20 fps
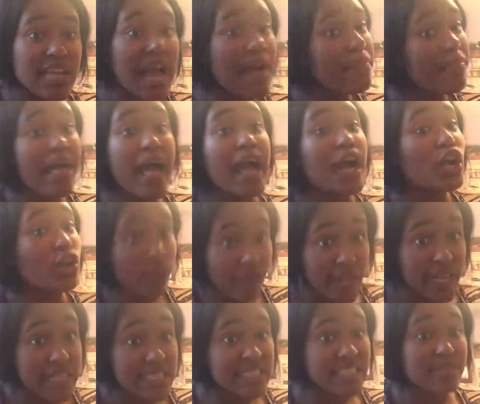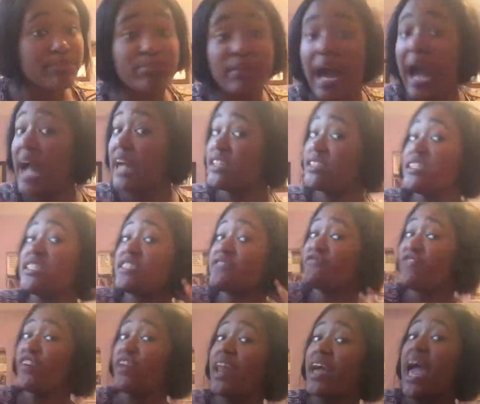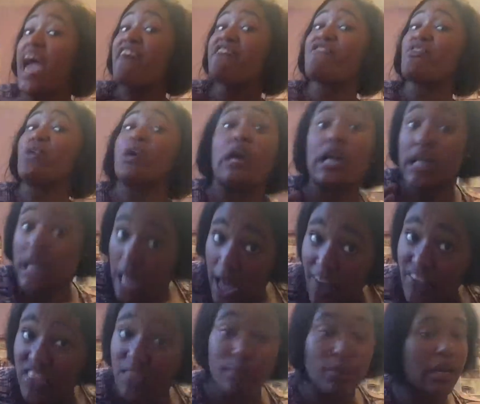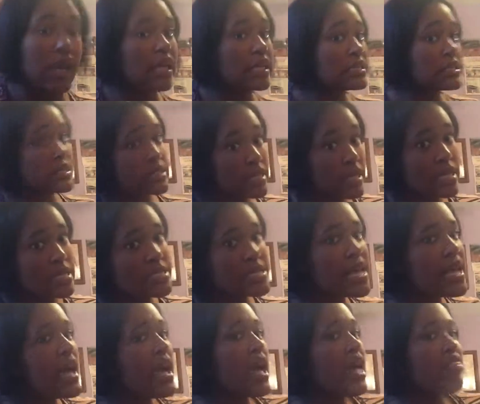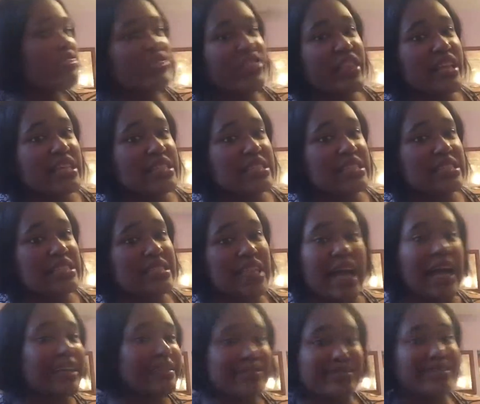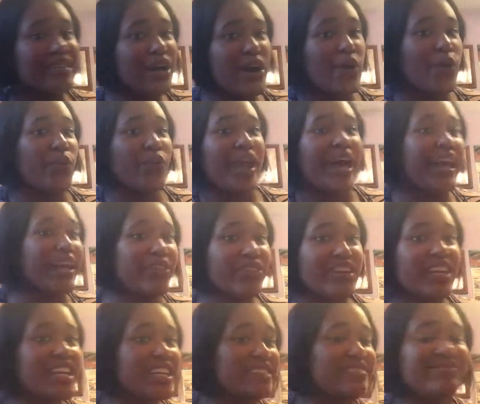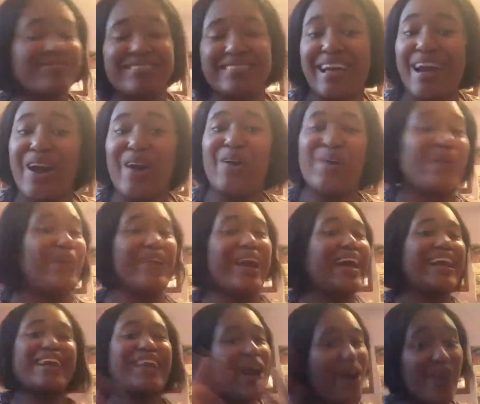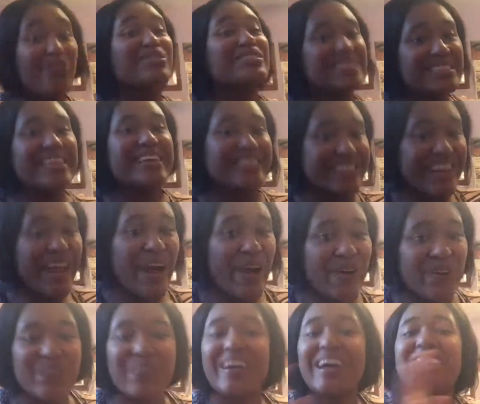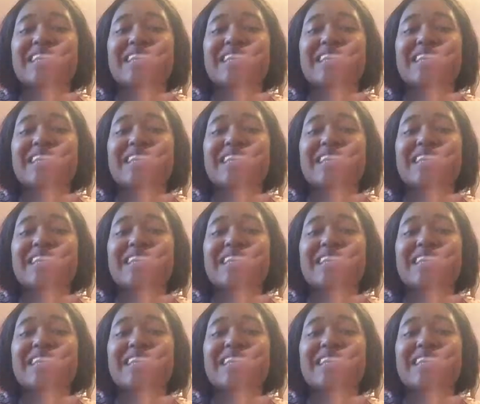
I'm not crazy, but I just feel like I felt uncomfortable. Like, sis, this, like, no, like, you need to know, like, no, sis, no.